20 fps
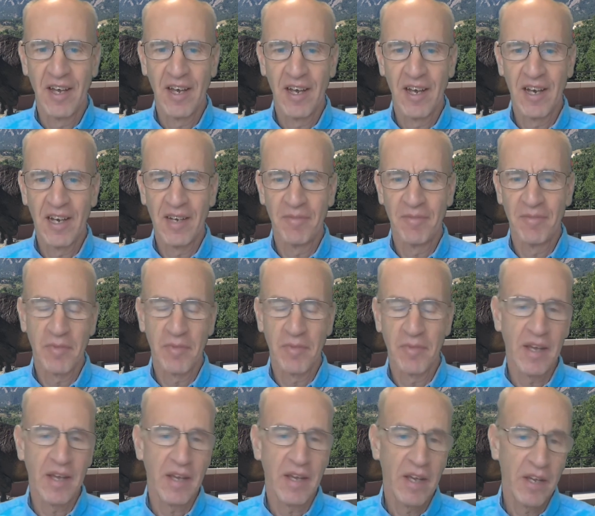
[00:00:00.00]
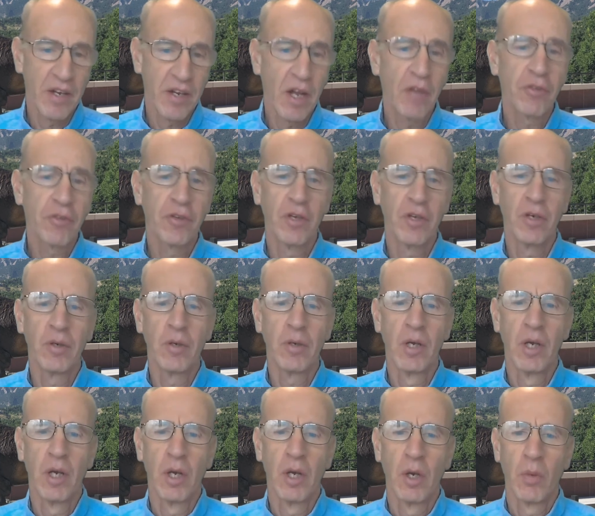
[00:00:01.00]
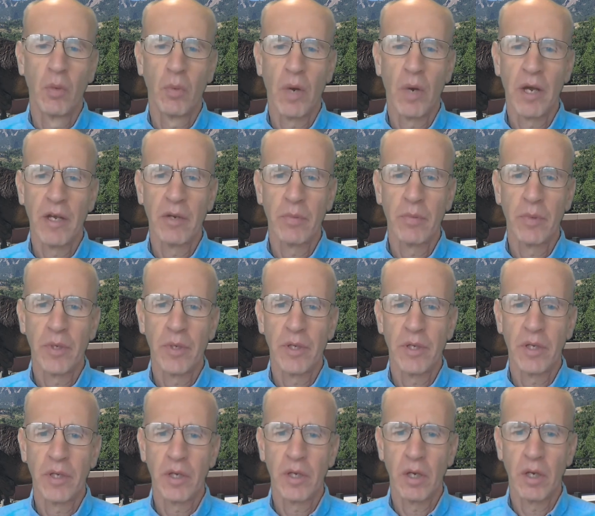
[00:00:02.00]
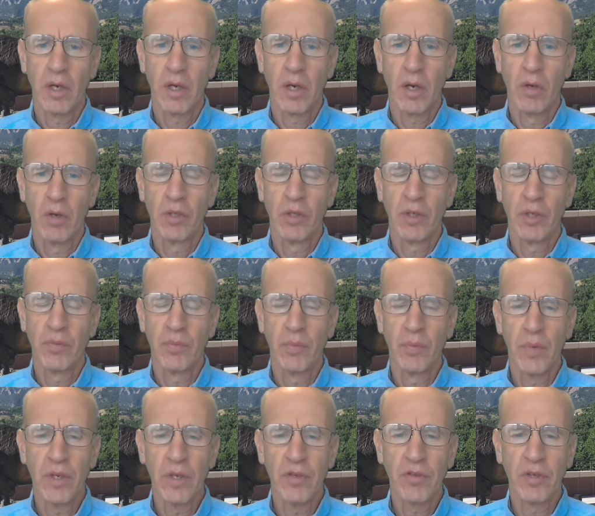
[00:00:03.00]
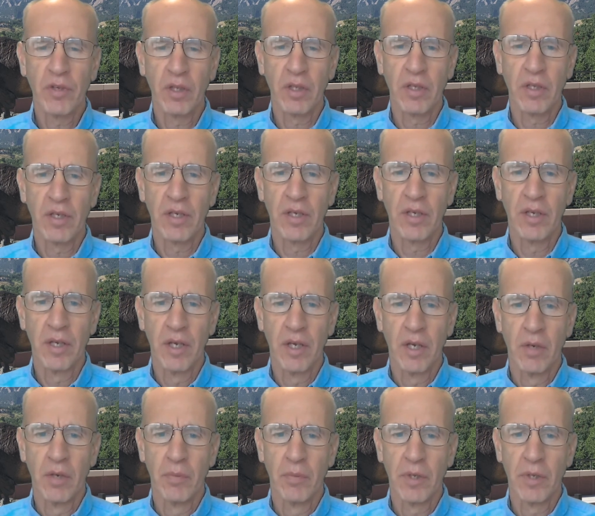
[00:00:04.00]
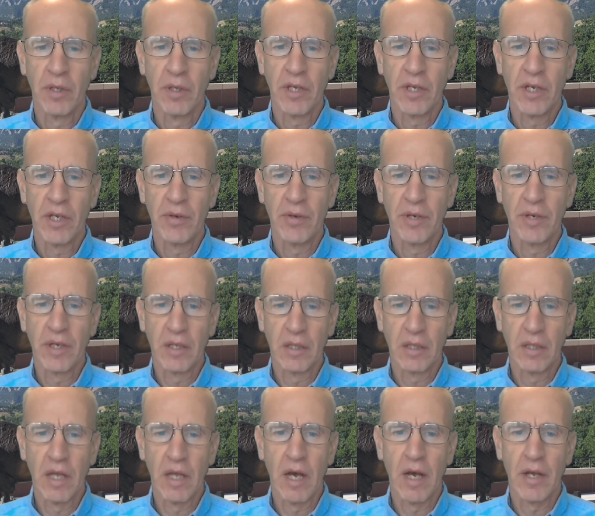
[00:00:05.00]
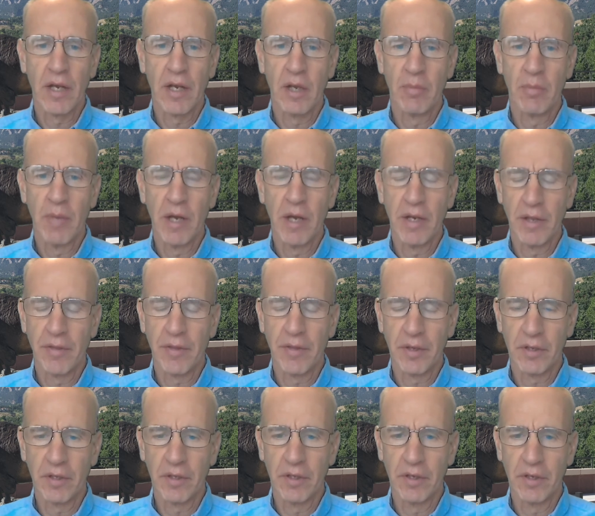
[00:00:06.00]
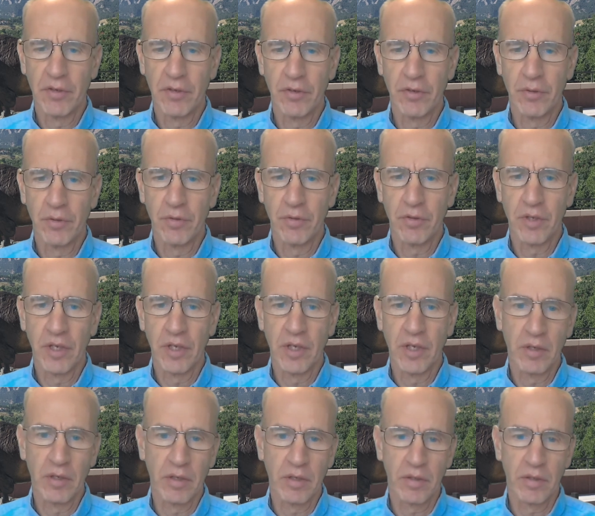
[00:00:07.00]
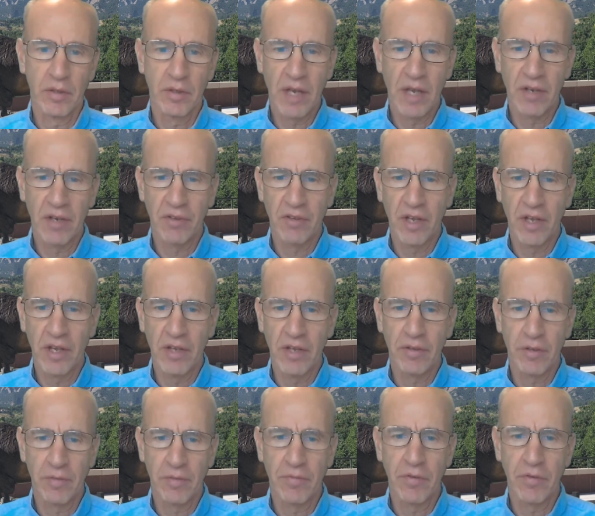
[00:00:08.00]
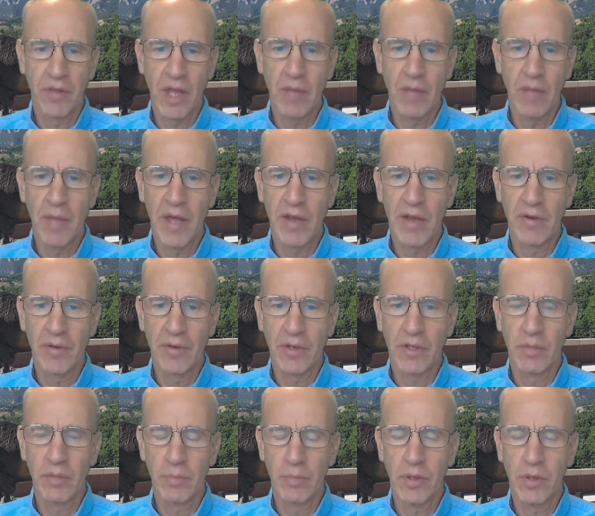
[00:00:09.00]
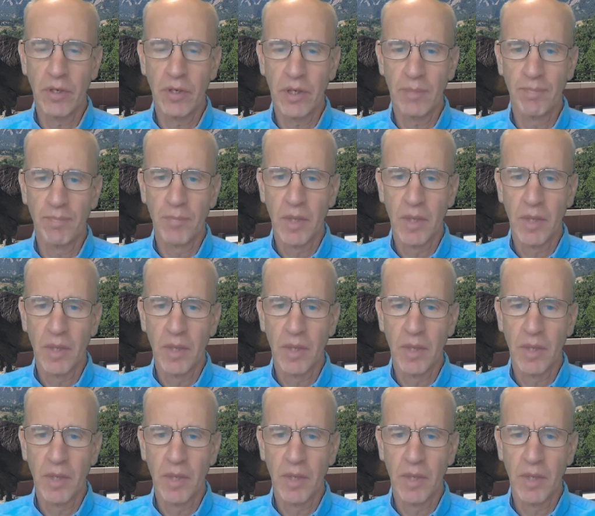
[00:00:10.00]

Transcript: And also, why are we only recently really hearing a lot about ethical issues in data science, and for that matter, in computing?